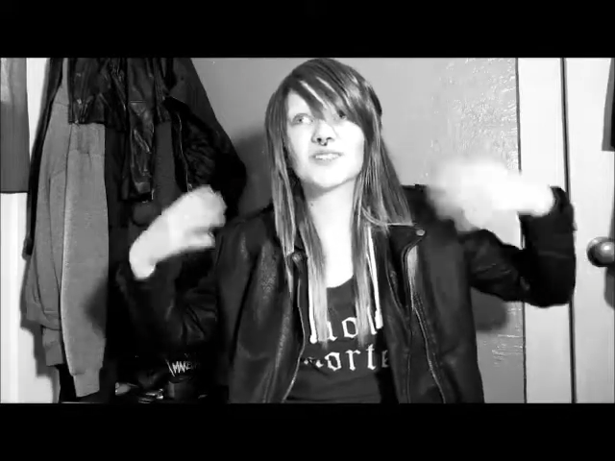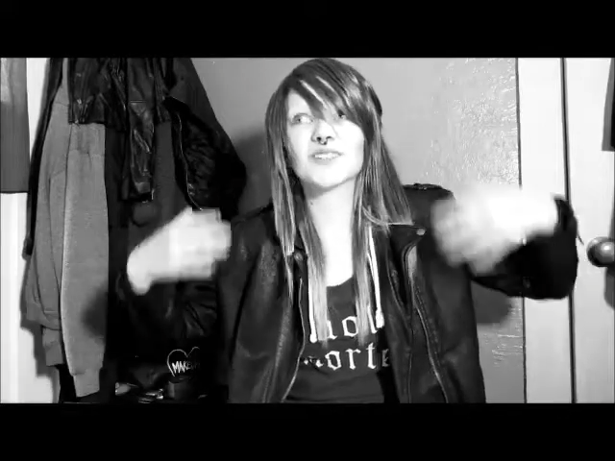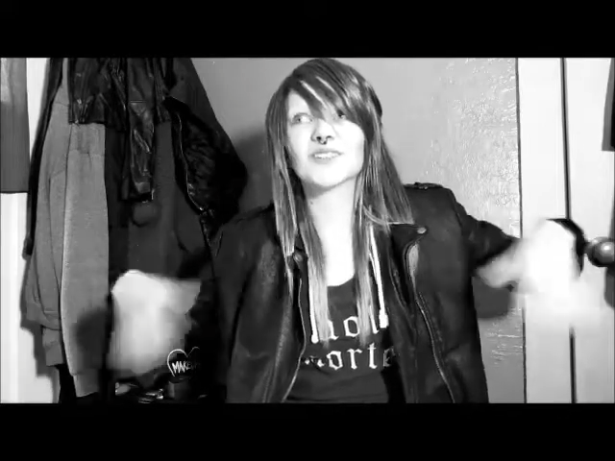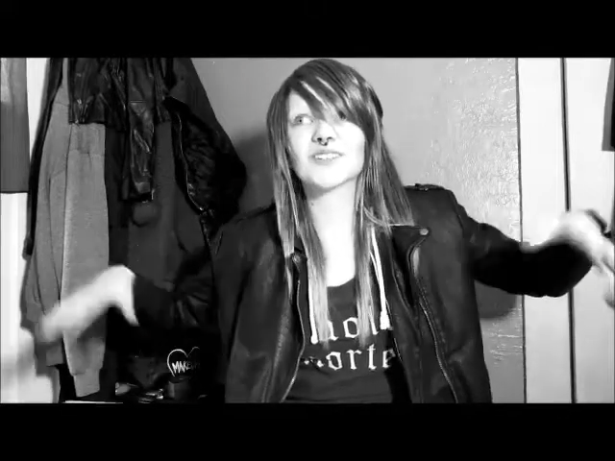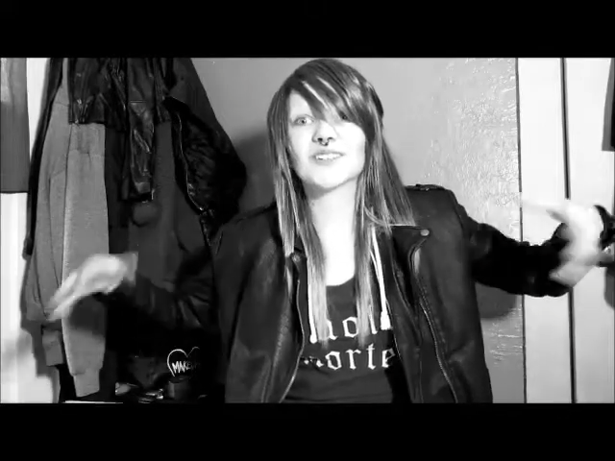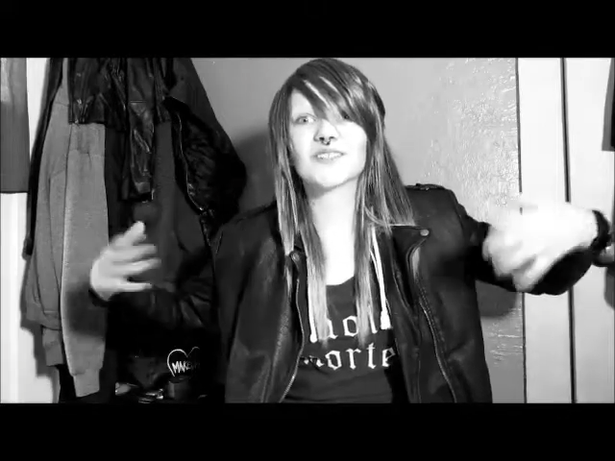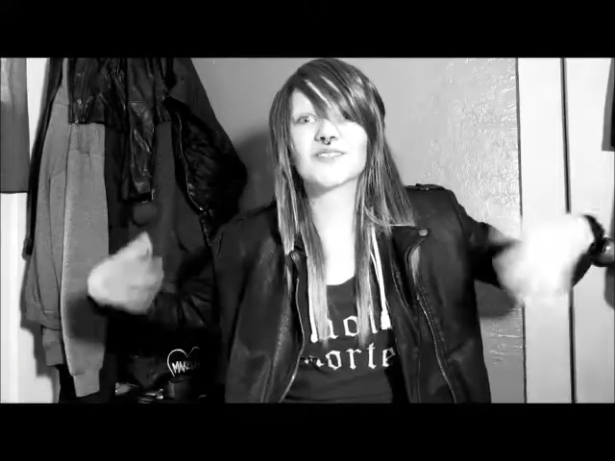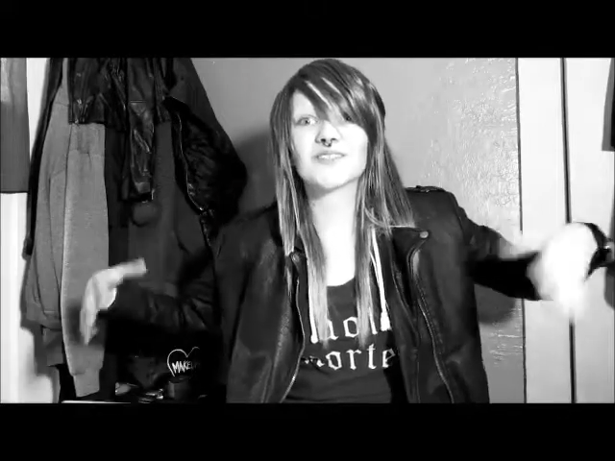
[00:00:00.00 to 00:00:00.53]

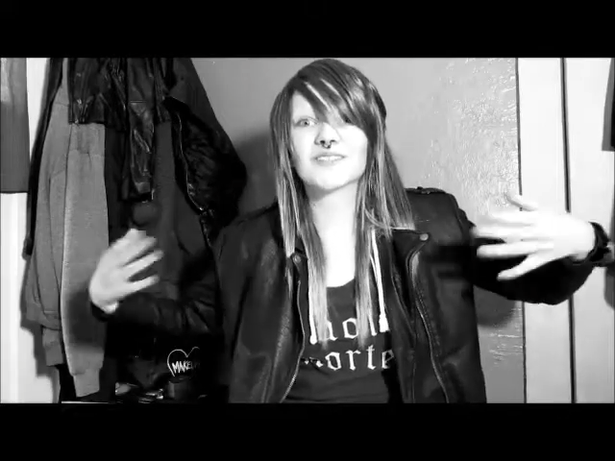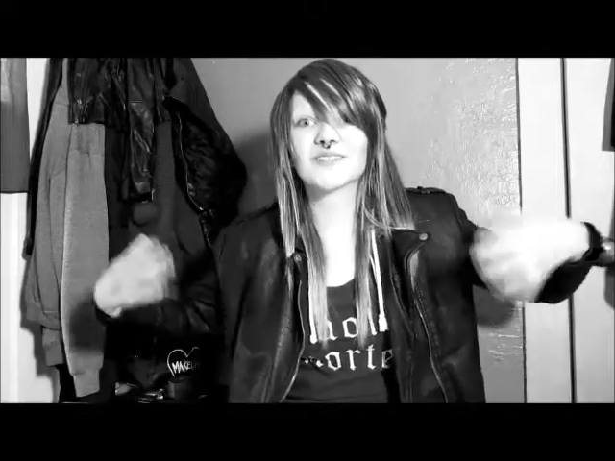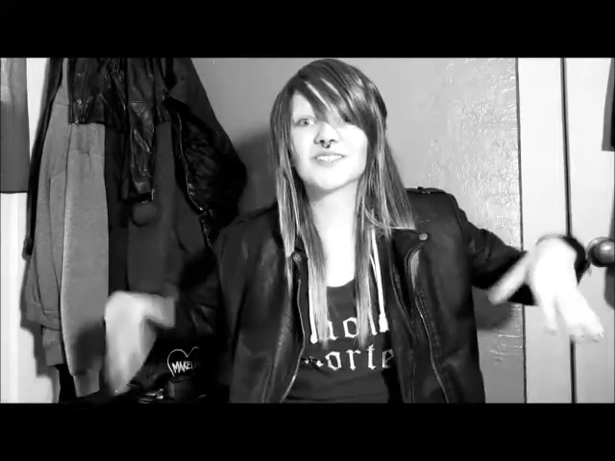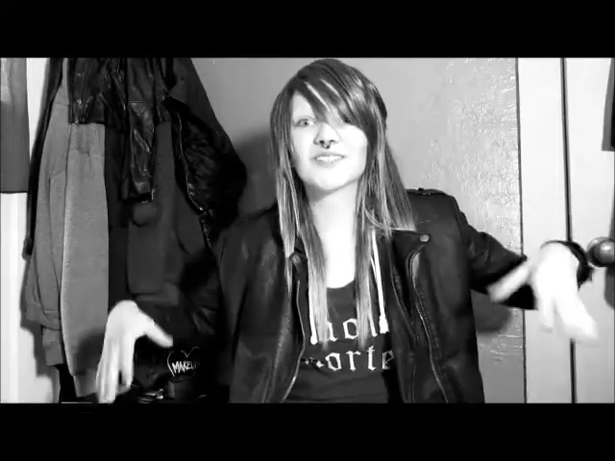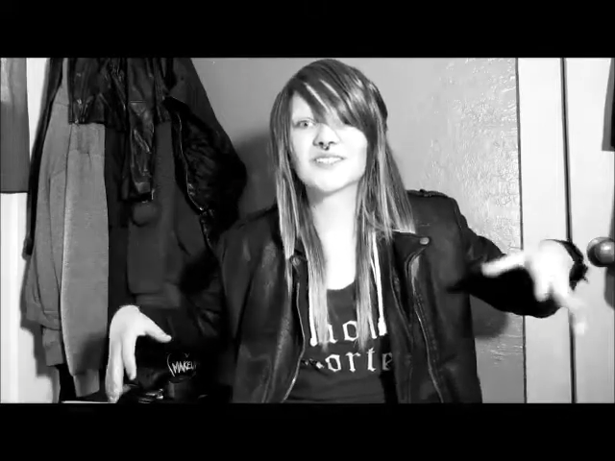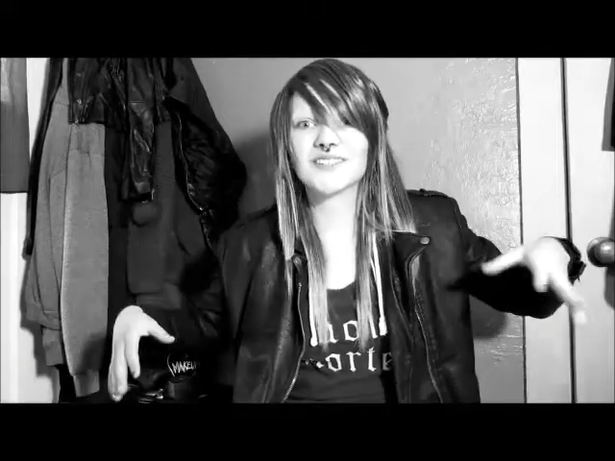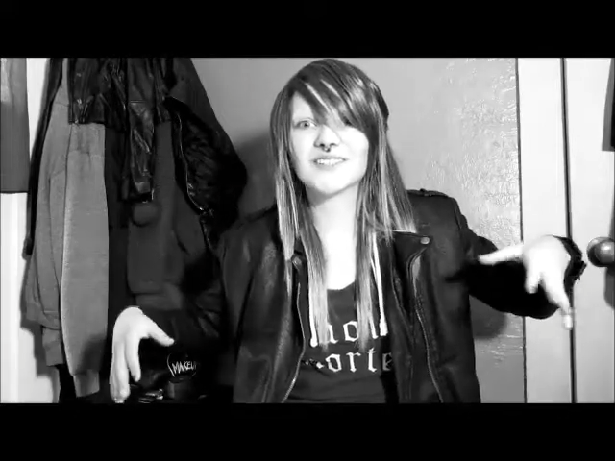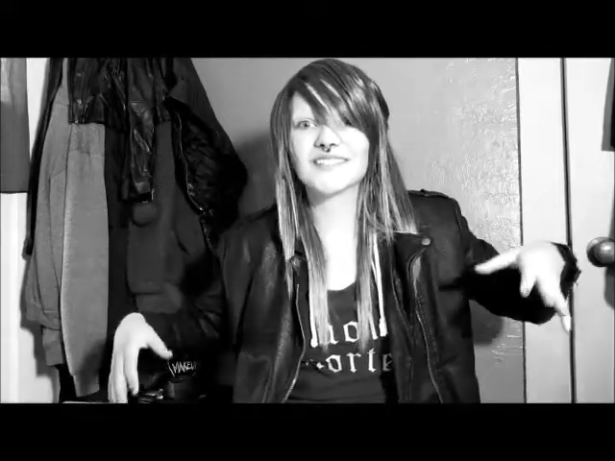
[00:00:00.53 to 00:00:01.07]

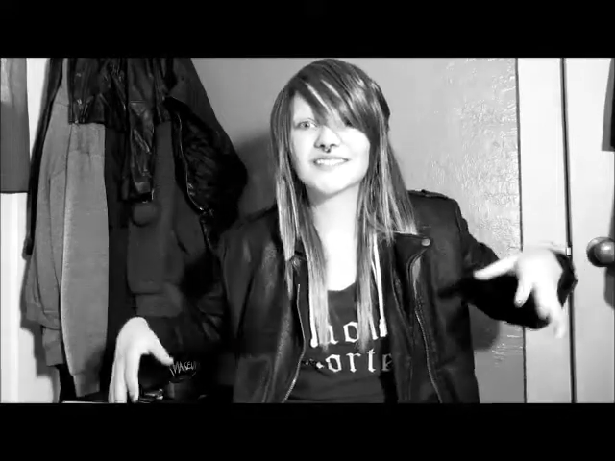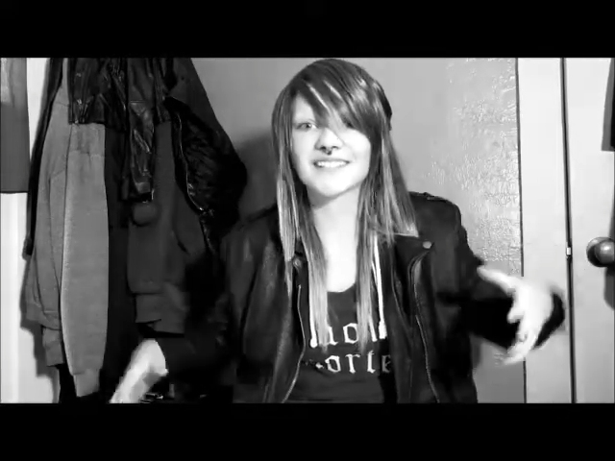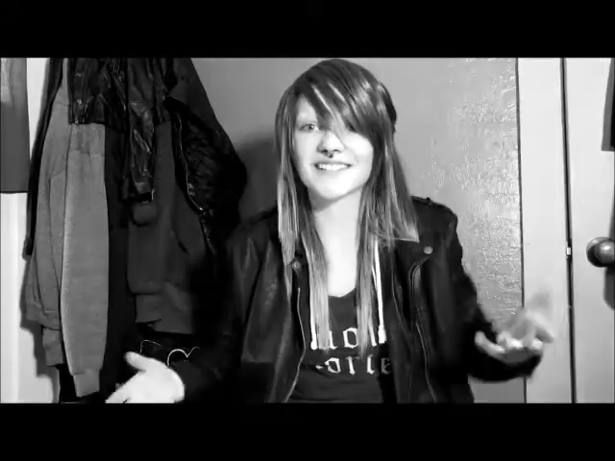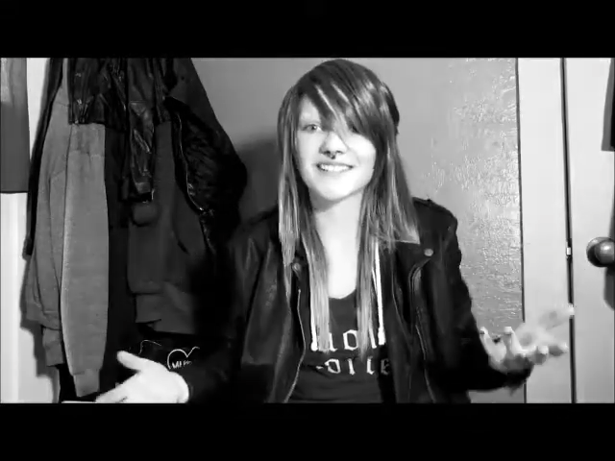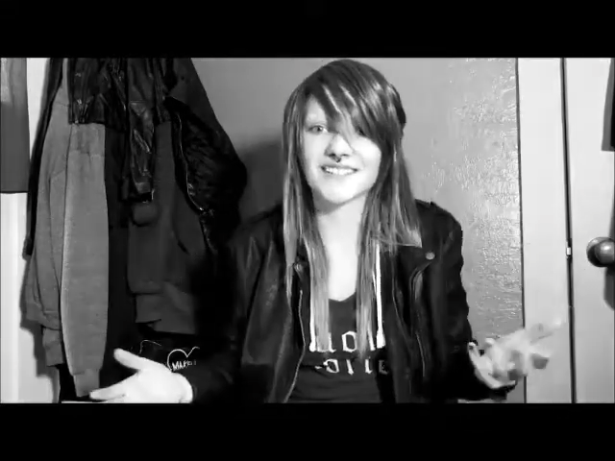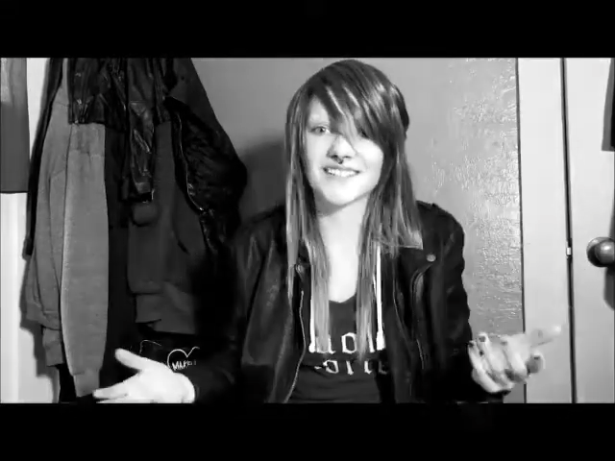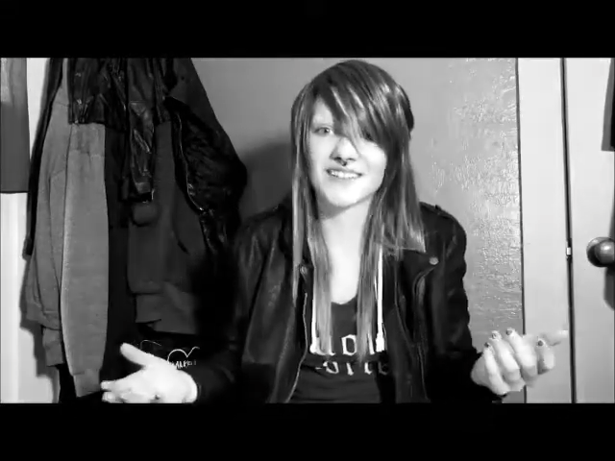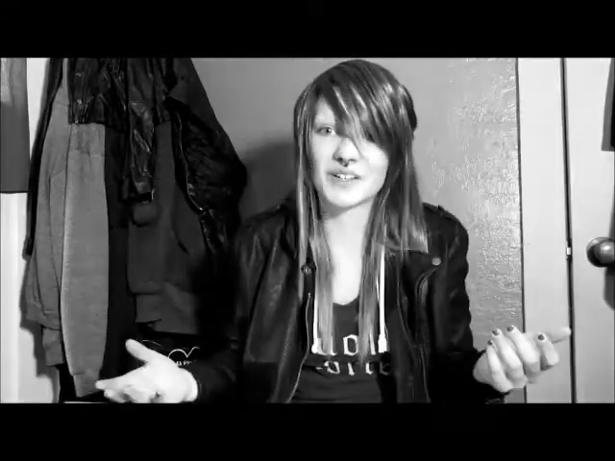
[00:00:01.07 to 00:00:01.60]
look-wise, I
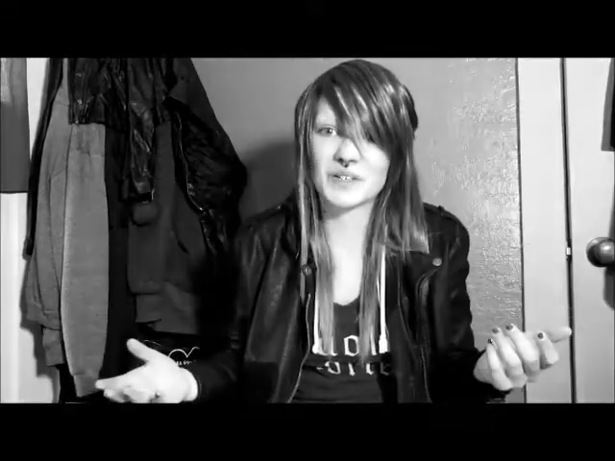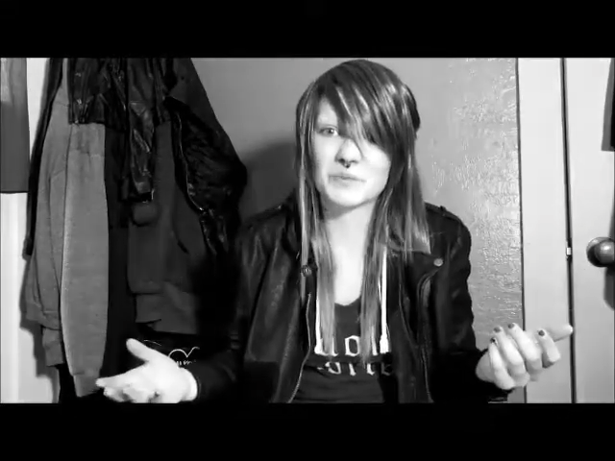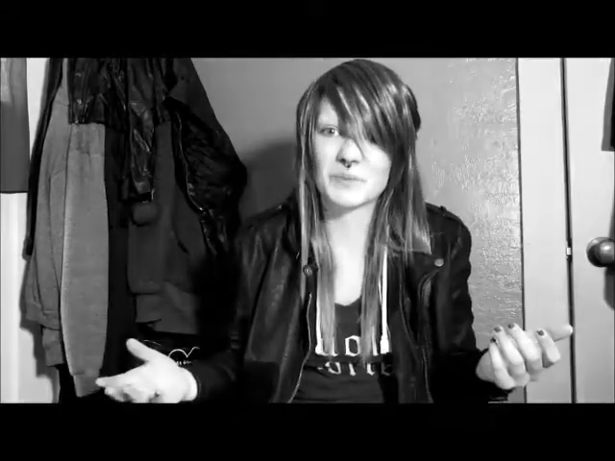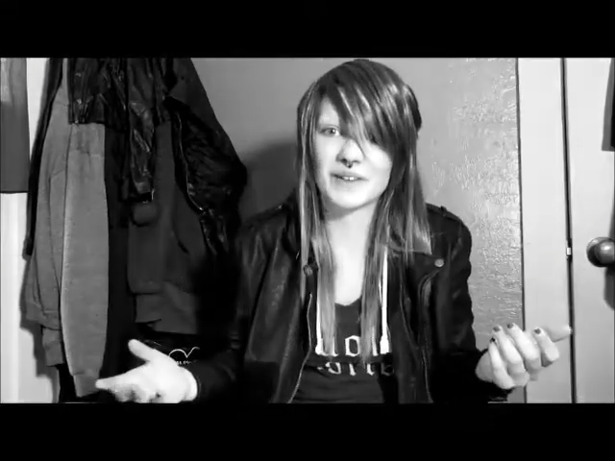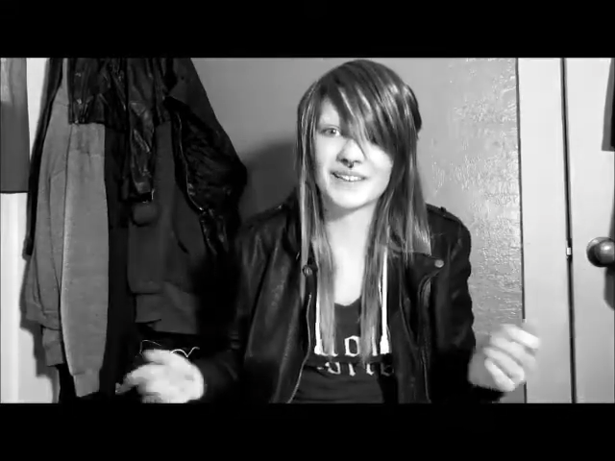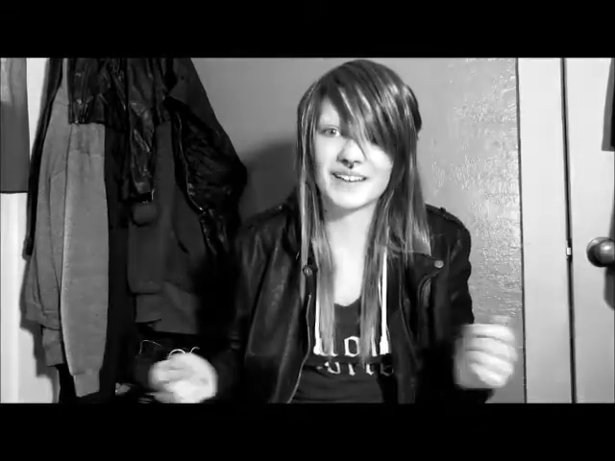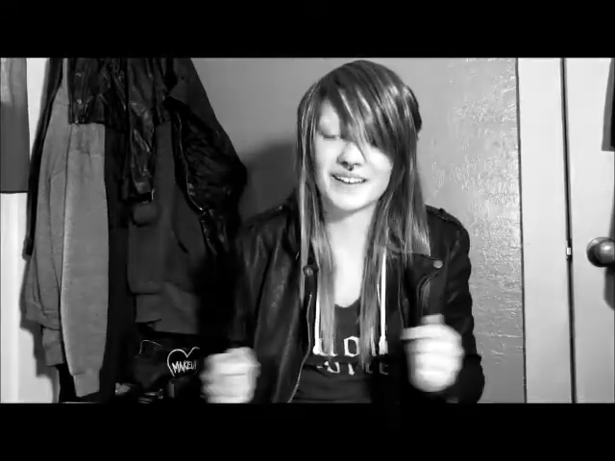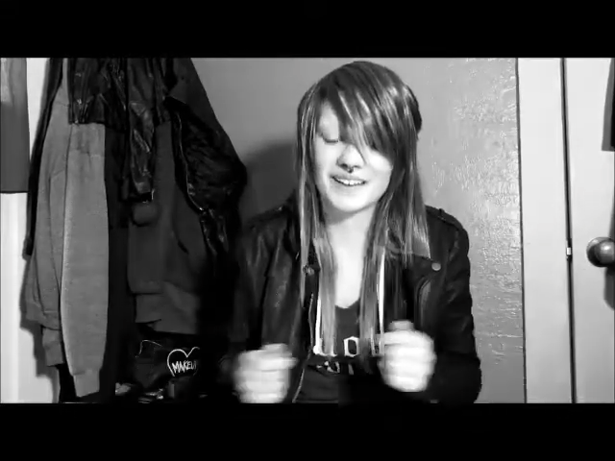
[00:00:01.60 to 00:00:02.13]
don't know how to
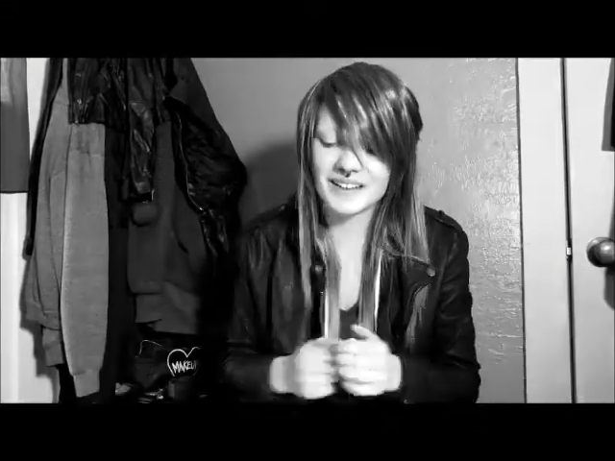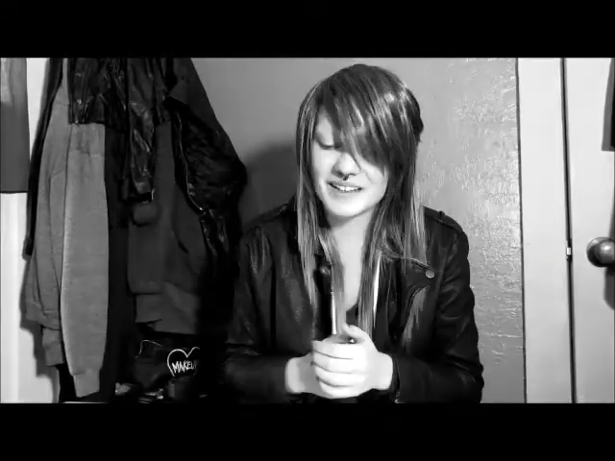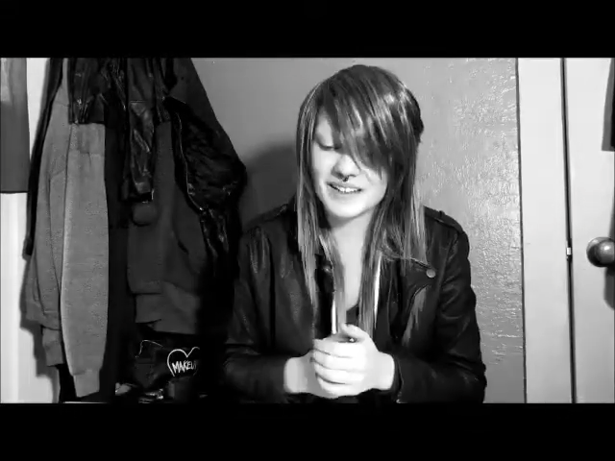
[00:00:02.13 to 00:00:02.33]
explain that.